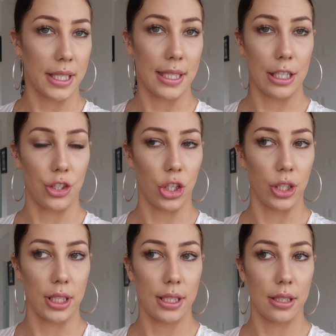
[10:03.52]
Mexican
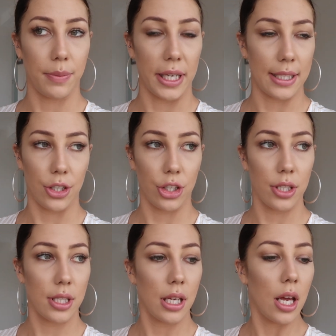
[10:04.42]
dollars,
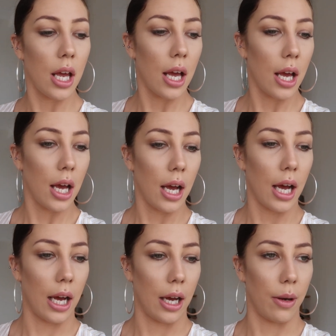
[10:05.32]
pesos,
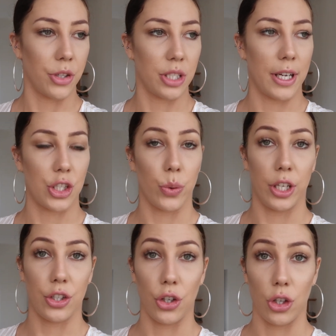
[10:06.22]
um, which is about
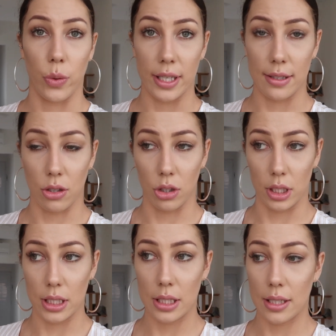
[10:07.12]
22 US
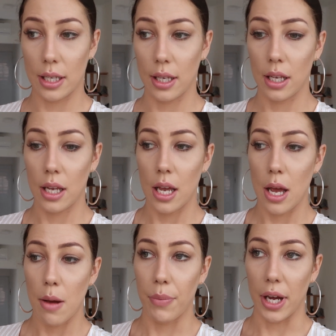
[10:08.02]
dollars.
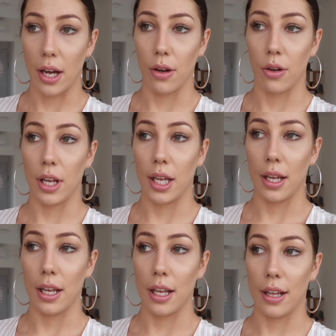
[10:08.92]
But
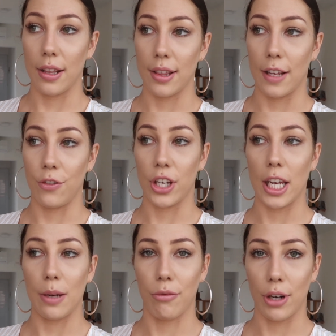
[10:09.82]
if you
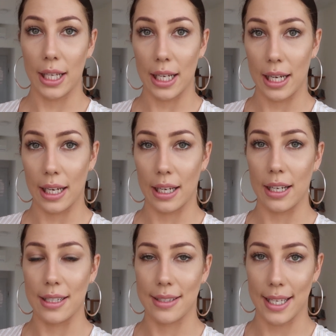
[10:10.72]
keep reading,
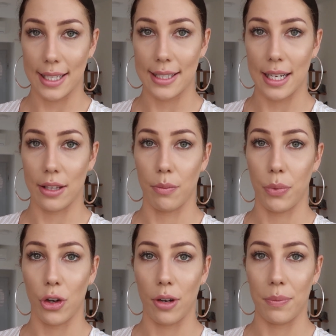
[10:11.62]
it says down the
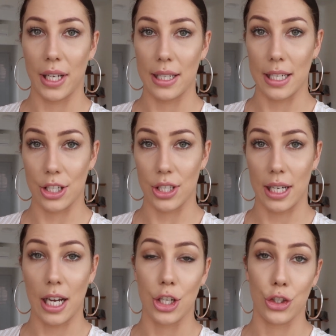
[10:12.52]
bottom that it's actually
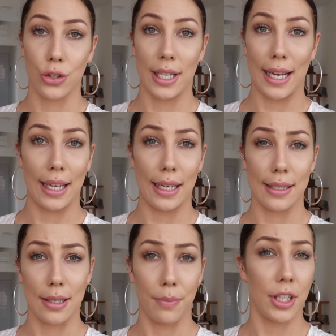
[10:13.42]
180
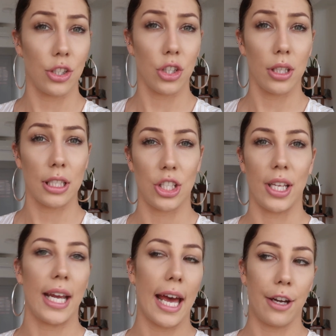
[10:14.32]
something dollars, so
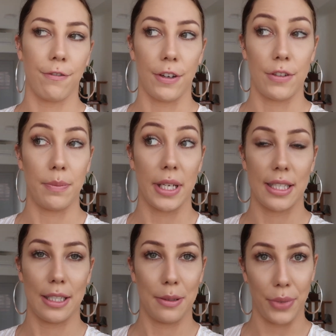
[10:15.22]
they added 50
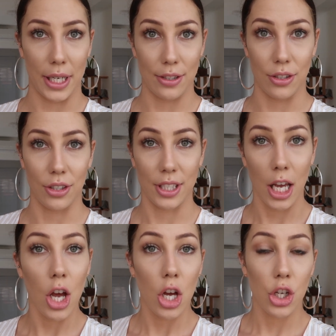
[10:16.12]
Mexican pesos
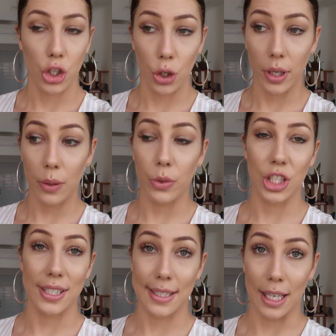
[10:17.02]
to it,
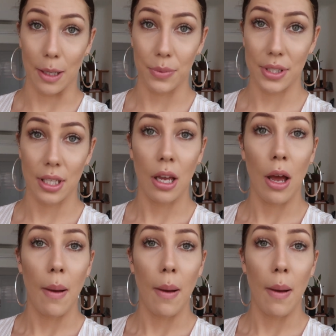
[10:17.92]
which is tips.